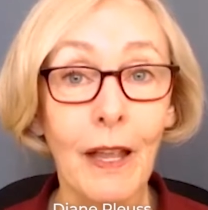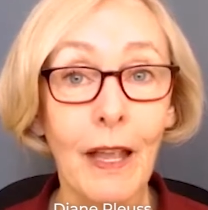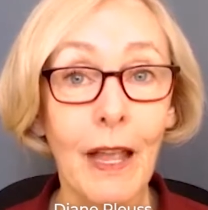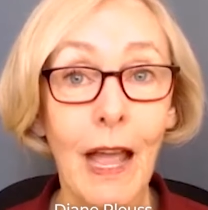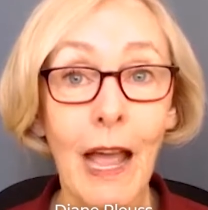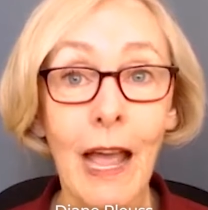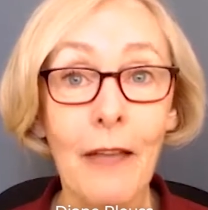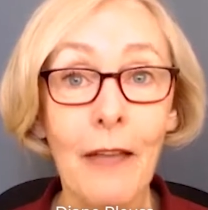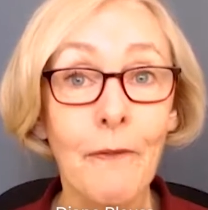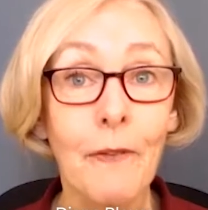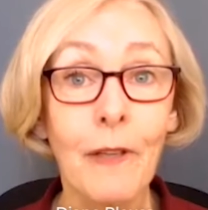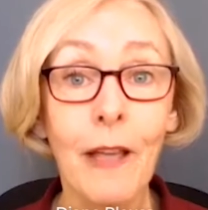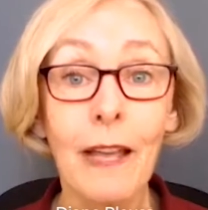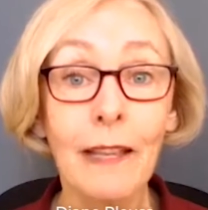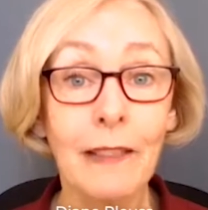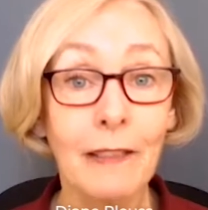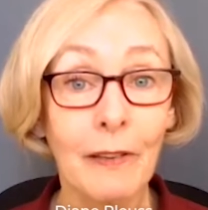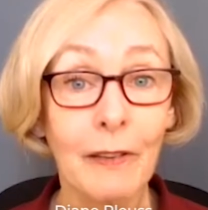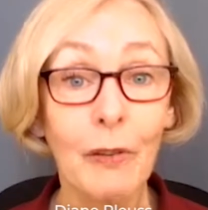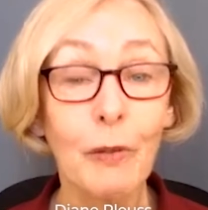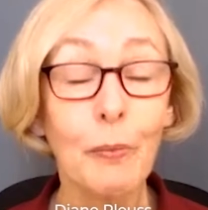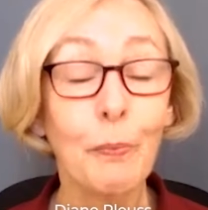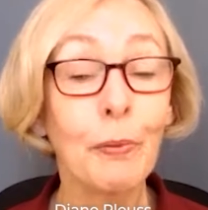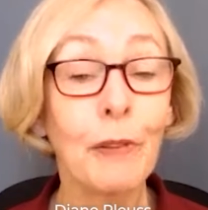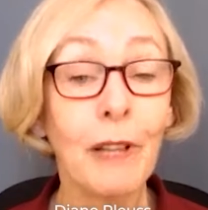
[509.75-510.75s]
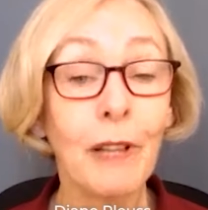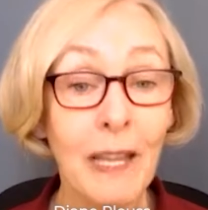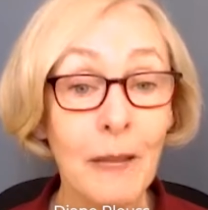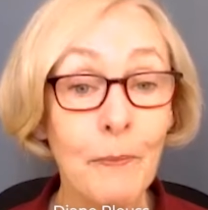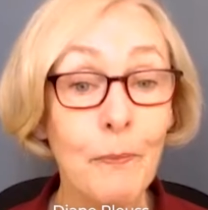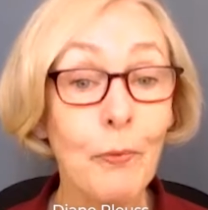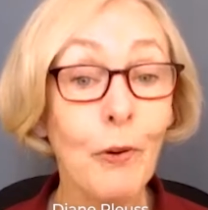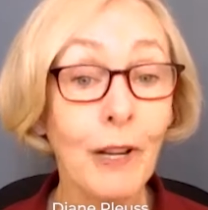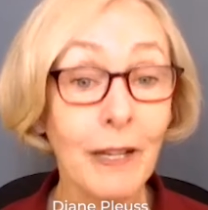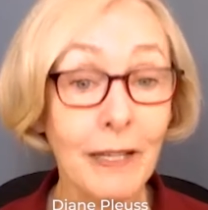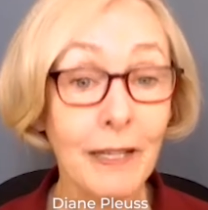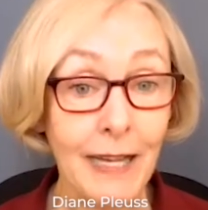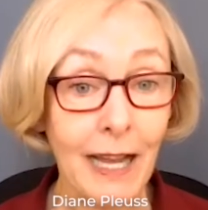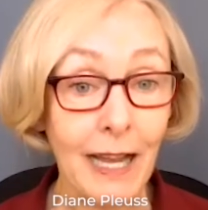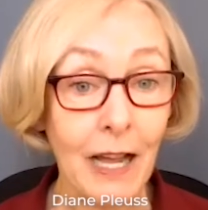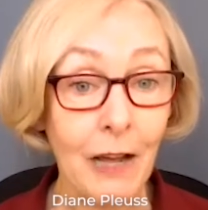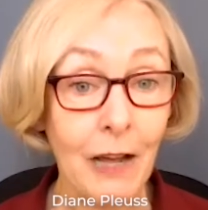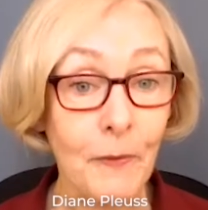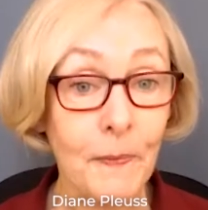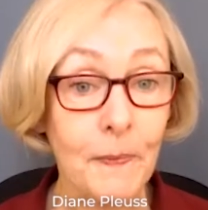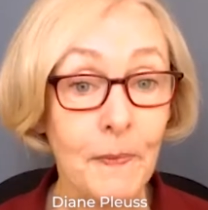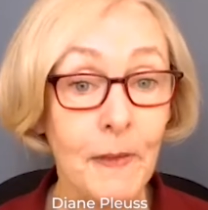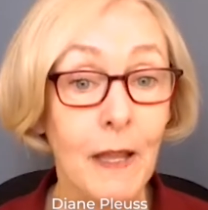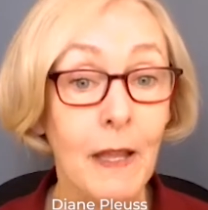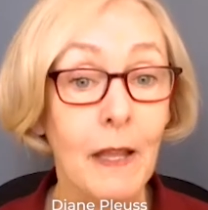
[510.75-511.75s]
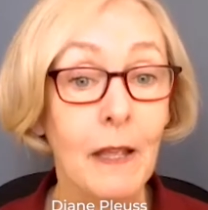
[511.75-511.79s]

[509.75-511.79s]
I've got this playbook now.